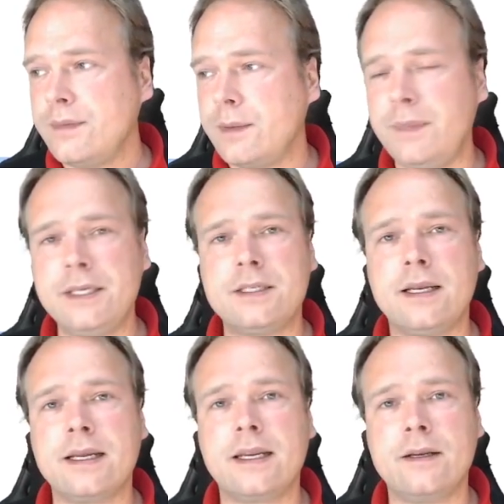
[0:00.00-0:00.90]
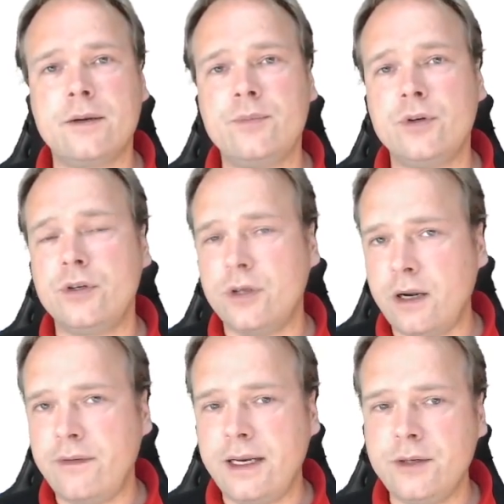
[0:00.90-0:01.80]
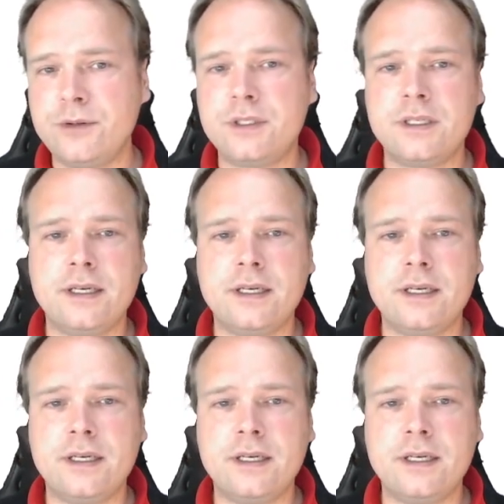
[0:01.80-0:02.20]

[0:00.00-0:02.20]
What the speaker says: That means that I cannot put null values